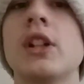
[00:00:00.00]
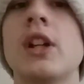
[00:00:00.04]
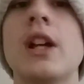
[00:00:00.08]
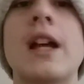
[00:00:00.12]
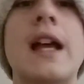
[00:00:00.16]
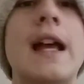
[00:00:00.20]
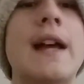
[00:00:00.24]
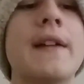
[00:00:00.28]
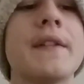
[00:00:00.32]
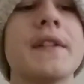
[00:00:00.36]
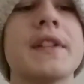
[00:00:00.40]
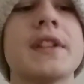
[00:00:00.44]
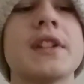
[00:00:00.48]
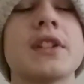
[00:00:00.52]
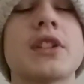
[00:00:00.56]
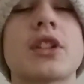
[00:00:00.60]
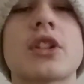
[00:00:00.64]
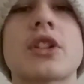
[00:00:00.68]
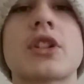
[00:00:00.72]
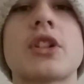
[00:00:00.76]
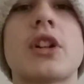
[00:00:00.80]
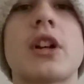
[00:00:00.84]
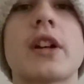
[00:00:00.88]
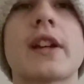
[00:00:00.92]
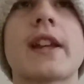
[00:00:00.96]
everything
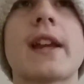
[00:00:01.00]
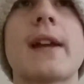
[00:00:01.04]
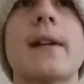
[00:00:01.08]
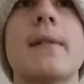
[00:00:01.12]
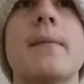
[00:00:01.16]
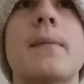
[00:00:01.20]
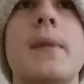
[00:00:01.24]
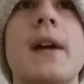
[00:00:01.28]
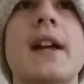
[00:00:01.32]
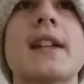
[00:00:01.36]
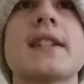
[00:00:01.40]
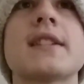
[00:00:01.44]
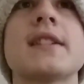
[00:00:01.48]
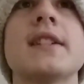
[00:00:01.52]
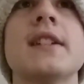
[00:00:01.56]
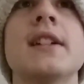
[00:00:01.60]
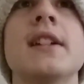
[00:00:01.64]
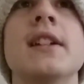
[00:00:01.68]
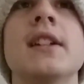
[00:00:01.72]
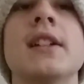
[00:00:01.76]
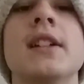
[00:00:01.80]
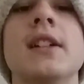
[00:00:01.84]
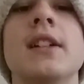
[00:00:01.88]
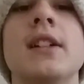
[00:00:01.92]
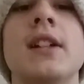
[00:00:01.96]
just started getting
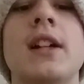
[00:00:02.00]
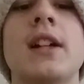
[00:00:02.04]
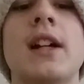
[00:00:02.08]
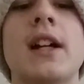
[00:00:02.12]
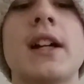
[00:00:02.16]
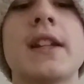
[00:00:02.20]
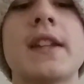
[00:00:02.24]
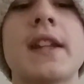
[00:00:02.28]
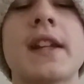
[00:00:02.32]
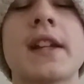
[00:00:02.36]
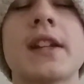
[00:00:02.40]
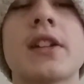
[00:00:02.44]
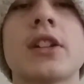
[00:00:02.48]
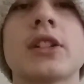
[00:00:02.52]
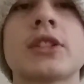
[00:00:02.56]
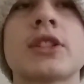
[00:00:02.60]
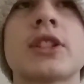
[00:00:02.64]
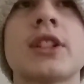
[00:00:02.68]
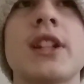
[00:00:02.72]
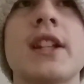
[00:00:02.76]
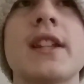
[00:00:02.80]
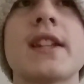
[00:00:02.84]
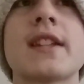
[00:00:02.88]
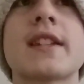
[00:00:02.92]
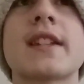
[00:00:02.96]
better. And then it got
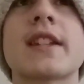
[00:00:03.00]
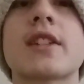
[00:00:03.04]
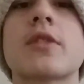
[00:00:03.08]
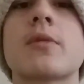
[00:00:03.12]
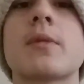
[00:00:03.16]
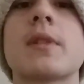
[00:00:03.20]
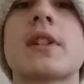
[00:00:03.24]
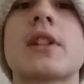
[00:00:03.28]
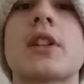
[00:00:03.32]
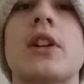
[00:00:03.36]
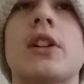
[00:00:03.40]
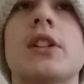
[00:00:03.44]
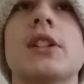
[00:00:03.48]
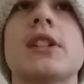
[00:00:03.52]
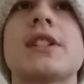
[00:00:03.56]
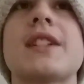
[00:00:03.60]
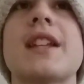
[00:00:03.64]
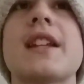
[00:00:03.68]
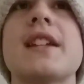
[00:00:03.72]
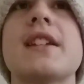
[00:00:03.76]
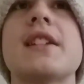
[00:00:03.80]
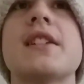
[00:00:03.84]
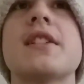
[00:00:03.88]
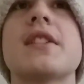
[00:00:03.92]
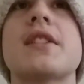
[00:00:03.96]
to, like, the 6 weeks
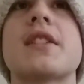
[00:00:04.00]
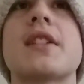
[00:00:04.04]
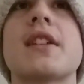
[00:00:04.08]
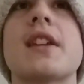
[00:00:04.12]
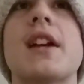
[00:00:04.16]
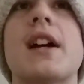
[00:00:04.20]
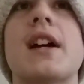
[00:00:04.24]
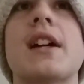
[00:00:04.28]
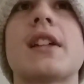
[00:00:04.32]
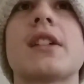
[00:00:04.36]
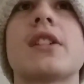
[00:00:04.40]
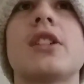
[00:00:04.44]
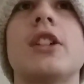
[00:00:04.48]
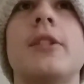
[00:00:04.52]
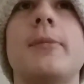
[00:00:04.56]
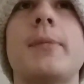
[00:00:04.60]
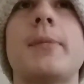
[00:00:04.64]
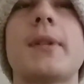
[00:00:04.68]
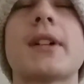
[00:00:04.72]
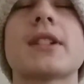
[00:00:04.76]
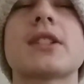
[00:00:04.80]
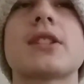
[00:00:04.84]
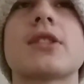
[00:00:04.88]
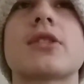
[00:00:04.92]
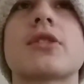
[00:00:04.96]
holidays, and I got
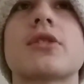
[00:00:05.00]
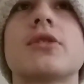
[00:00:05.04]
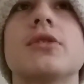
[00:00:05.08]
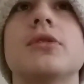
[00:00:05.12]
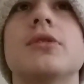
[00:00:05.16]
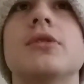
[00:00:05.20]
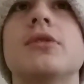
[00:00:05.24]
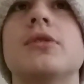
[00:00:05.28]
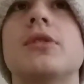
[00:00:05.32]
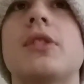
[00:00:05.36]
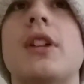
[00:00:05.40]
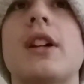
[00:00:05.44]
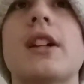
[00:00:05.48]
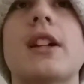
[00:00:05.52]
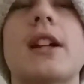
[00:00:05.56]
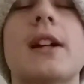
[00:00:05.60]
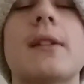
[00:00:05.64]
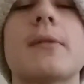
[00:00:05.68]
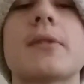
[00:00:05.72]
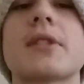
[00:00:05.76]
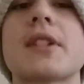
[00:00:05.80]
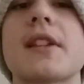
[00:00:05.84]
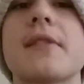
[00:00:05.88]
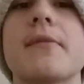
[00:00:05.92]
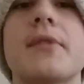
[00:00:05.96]
back to school, and I
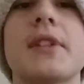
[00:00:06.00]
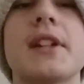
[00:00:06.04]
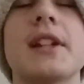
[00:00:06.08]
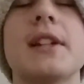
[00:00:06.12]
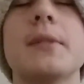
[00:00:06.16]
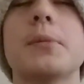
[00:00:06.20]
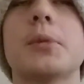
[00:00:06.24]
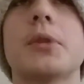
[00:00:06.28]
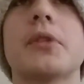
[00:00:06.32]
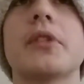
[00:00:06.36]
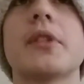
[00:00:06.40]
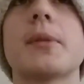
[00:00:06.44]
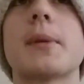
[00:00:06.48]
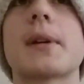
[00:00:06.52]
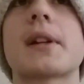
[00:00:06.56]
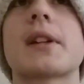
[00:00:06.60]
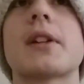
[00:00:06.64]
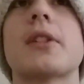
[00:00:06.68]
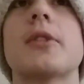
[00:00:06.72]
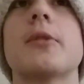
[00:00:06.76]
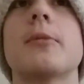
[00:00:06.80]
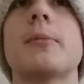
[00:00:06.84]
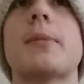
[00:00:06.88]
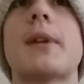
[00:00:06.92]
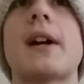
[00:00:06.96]
was, like, really worried about
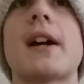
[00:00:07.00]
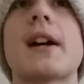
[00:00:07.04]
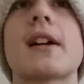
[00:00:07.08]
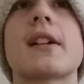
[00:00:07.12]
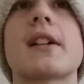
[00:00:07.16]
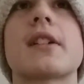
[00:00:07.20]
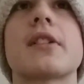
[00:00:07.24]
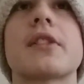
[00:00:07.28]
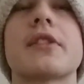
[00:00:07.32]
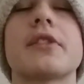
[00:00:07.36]
going back.